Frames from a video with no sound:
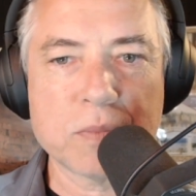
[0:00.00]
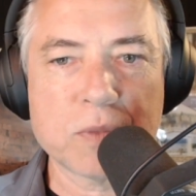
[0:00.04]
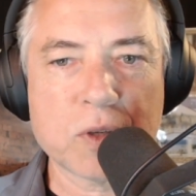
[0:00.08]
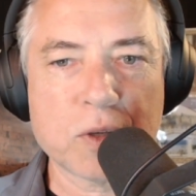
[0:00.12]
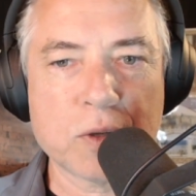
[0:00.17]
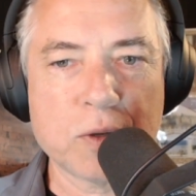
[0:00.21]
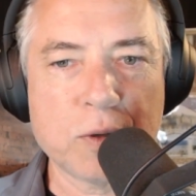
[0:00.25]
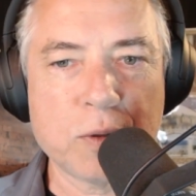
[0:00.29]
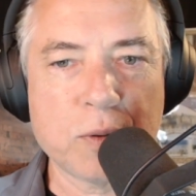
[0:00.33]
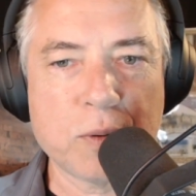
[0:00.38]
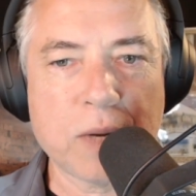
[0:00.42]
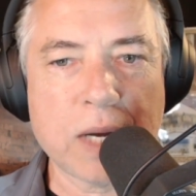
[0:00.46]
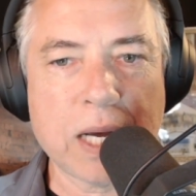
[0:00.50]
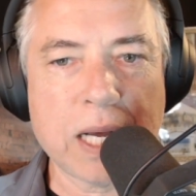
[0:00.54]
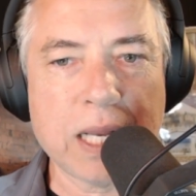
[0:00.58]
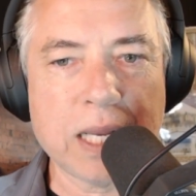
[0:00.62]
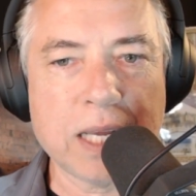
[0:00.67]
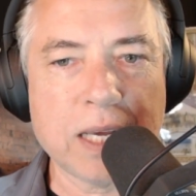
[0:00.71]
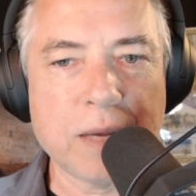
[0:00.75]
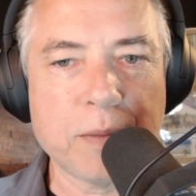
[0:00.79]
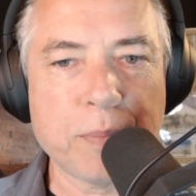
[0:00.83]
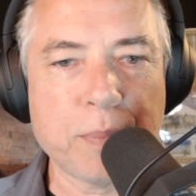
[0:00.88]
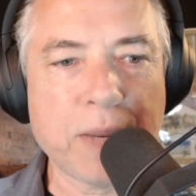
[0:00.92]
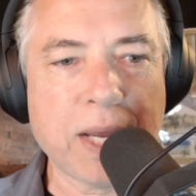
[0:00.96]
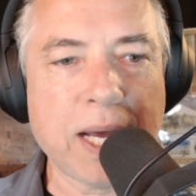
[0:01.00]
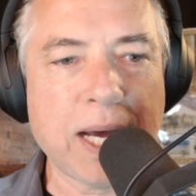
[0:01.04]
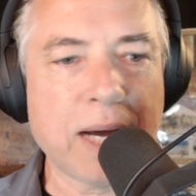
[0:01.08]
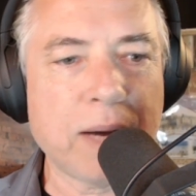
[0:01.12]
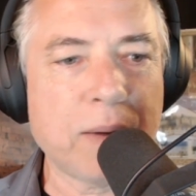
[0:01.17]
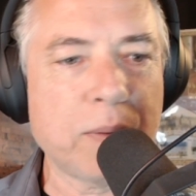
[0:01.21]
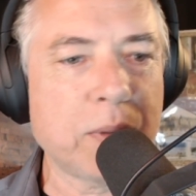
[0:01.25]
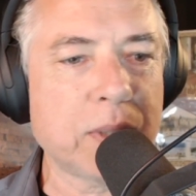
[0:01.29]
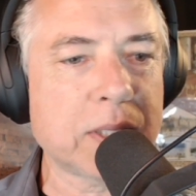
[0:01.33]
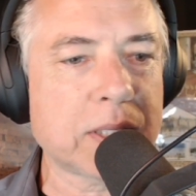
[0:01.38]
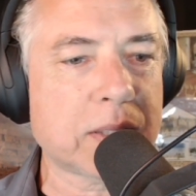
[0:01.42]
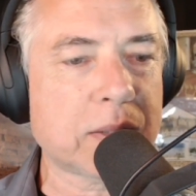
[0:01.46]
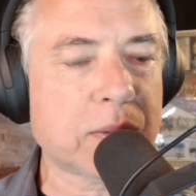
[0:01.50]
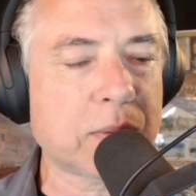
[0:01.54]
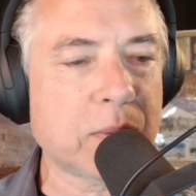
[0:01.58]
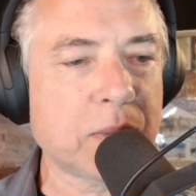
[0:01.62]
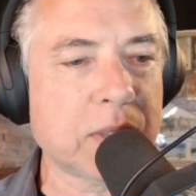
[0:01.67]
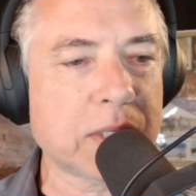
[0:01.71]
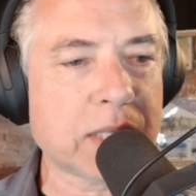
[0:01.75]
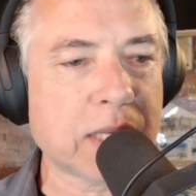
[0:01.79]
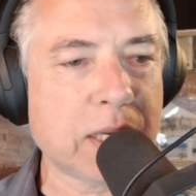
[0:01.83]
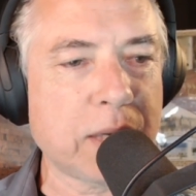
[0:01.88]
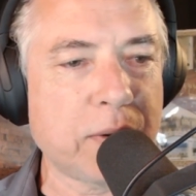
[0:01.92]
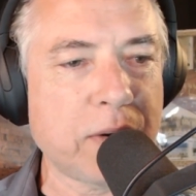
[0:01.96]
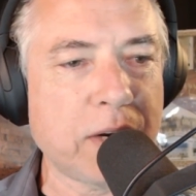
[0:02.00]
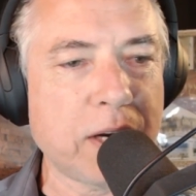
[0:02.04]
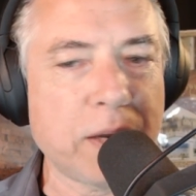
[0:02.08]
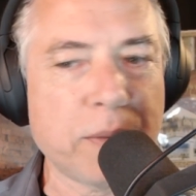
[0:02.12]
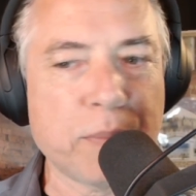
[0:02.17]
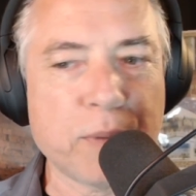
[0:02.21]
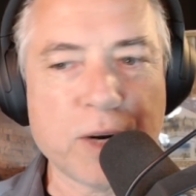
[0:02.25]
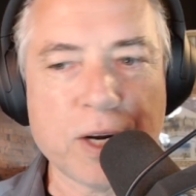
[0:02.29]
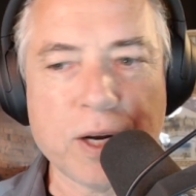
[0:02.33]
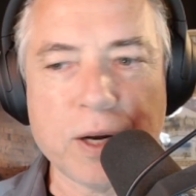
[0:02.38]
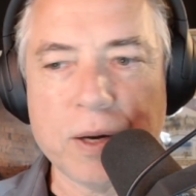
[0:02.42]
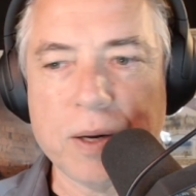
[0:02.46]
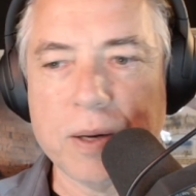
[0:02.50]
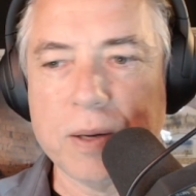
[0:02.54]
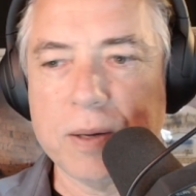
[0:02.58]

To Elliot says, Blatt. What's going on, bro?